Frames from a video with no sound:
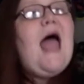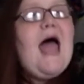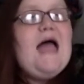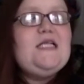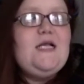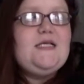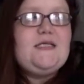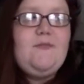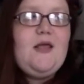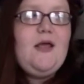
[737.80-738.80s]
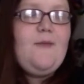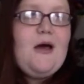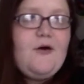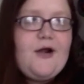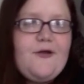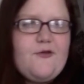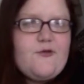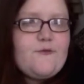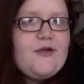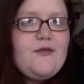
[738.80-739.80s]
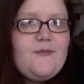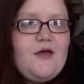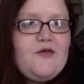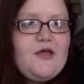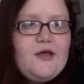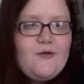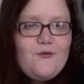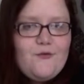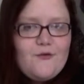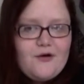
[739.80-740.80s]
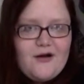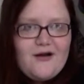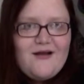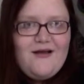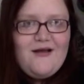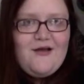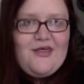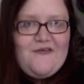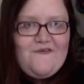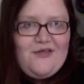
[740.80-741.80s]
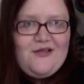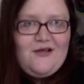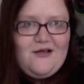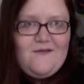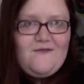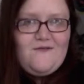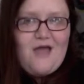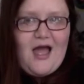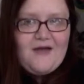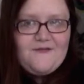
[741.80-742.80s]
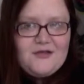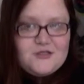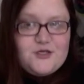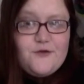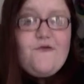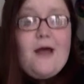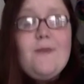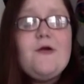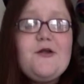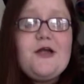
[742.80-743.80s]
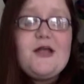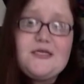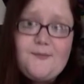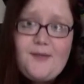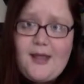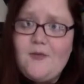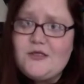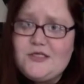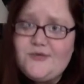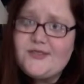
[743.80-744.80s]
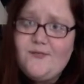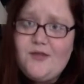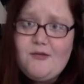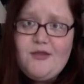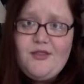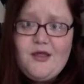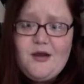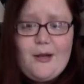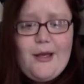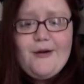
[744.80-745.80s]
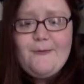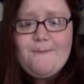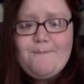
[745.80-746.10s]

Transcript: And something about either the rhythm of it or the feel of having true fiber in your hand and being able to do something with it, I don't